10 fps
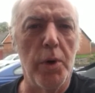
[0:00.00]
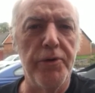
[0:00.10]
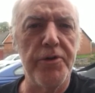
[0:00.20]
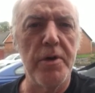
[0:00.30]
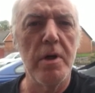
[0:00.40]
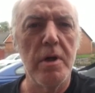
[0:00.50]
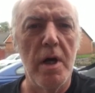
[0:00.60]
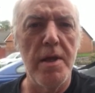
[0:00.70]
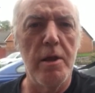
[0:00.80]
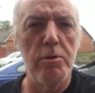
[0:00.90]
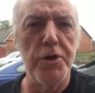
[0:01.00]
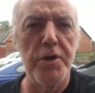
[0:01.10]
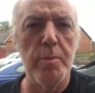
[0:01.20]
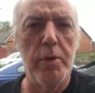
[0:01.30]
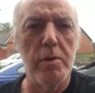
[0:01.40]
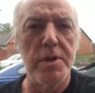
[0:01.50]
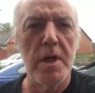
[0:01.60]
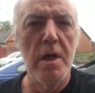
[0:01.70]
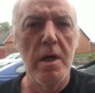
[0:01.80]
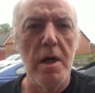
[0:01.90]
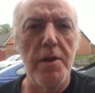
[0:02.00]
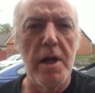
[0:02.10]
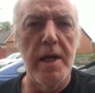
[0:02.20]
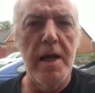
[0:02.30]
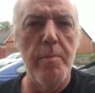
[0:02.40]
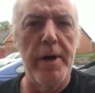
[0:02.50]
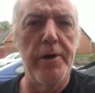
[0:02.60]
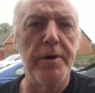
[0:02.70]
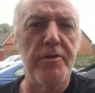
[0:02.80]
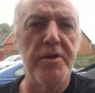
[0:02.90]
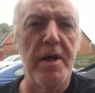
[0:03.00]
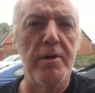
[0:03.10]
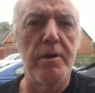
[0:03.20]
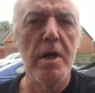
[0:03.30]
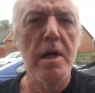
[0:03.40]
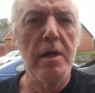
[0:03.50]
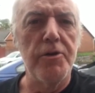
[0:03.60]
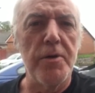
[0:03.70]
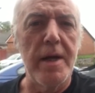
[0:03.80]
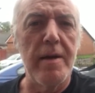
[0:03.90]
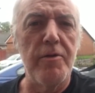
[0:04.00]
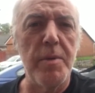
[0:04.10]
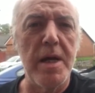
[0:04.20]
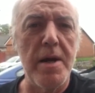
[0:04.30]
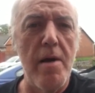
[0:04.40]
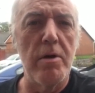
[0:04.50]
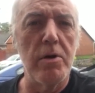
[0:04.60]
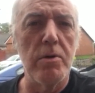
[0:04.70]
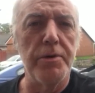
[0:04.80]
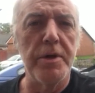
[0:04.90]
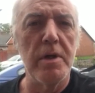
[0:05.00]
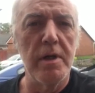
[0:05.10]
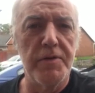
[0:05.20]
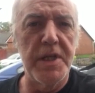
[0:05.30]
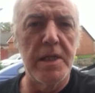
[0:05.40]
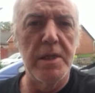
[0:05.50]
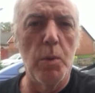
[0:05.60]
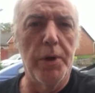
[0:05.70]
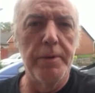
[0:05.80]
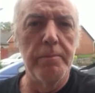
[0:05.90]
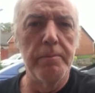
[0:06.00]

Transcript: once and then there was another pause and the light came back on and stayed on so that gives me an error code of 61